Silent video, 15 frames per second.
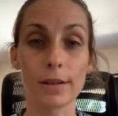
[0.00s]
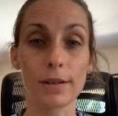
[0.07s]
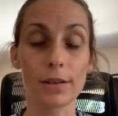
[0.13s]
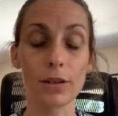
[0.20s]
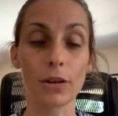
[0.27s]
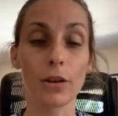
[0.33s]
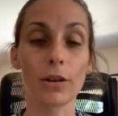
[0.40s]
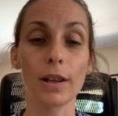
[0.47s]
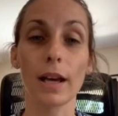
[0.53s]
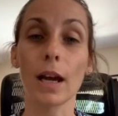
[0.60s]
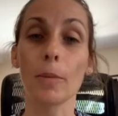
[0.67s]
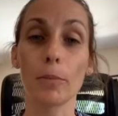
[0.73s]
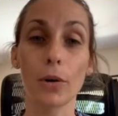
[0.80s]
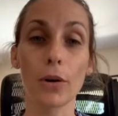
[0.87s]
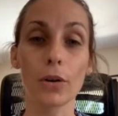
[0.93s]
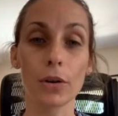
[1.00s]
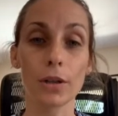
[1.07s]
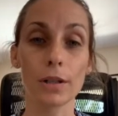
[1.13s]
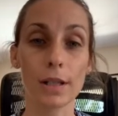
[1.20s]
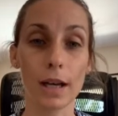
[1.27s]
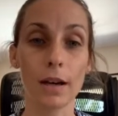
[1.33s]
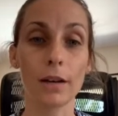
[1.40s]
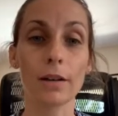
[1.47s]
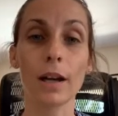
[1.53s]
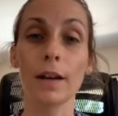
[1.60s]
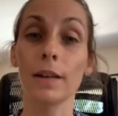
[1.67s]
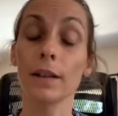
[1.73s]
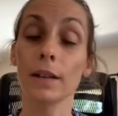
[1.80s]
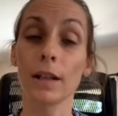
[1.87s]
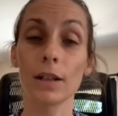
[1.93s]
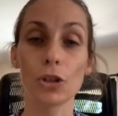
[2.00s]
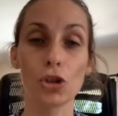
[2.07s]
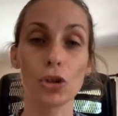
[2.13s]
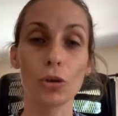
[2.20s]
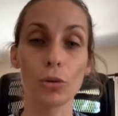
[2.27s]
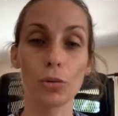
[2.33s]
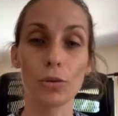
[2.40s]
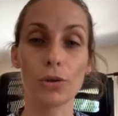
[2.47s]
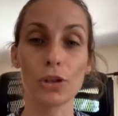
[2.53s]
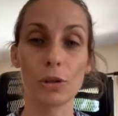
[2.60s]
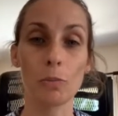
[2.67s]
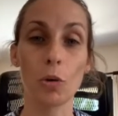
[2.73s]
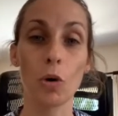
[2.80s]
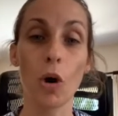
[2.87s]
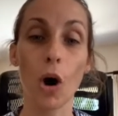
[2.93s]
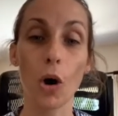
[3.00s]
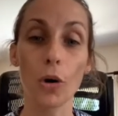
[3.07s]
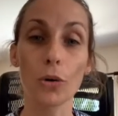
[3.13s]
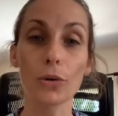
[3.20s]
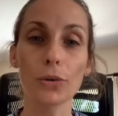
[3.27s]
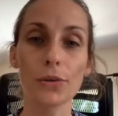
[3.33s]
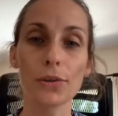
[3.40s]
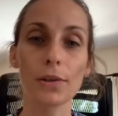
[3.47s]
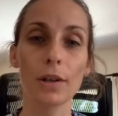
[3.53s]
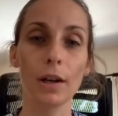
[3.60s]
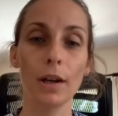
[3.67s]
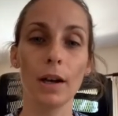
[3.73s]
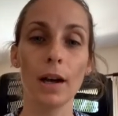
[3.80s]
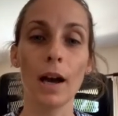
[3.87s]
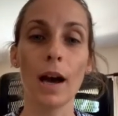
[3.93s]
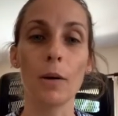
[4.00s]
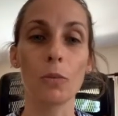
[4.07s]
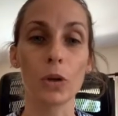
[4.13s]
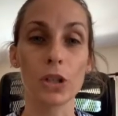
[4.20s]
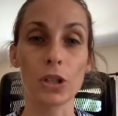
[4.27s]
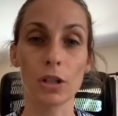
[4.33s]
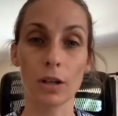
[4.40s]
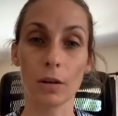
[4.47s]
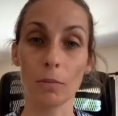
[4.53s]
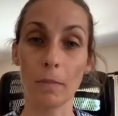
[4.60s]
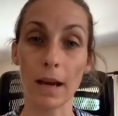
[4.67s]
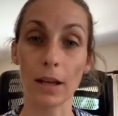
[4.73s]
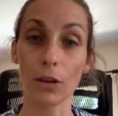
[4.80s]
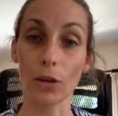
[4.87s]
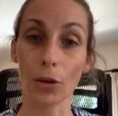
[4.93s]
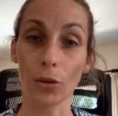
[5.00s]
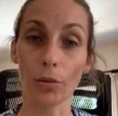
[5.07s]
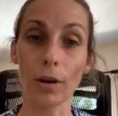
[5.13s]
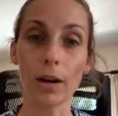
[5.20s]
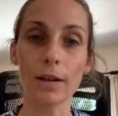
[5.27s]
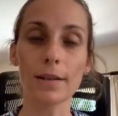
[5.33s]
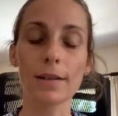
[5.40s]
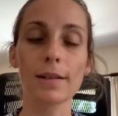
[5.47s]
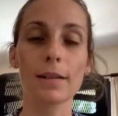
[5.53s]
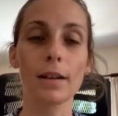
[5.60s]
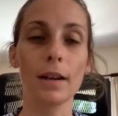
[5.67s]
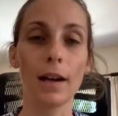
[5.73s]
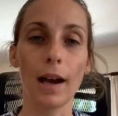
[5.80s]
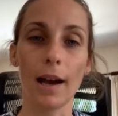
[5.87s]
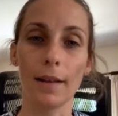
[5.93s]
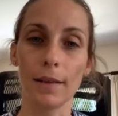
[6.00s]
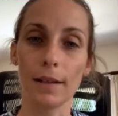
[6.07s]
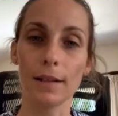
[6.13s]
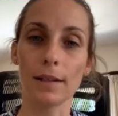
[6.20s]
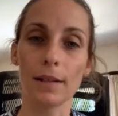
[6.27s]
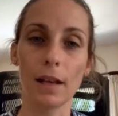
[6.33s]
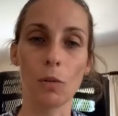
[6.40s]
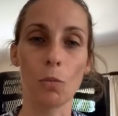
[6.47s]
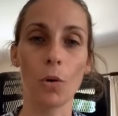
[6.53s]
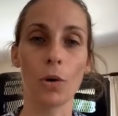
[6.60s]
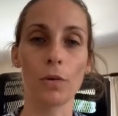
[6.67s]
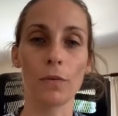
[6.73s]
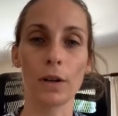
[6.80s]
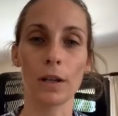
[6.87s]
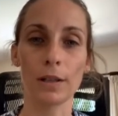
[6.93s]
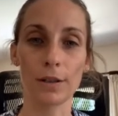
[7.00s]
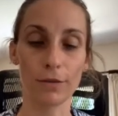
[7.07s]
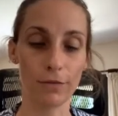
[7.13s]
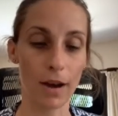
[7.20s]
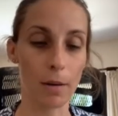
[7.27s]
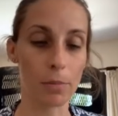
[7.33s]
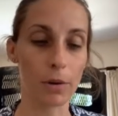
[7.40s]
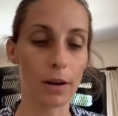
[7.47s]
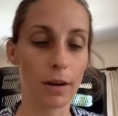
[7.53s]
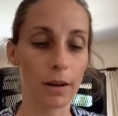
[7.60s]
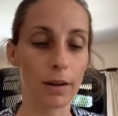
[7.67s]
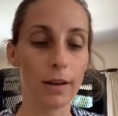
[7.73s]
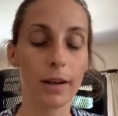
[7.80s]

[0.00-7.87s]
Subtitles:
So they are broken down and then they're shot through small holes which make the threads, and this is then woven into fabric.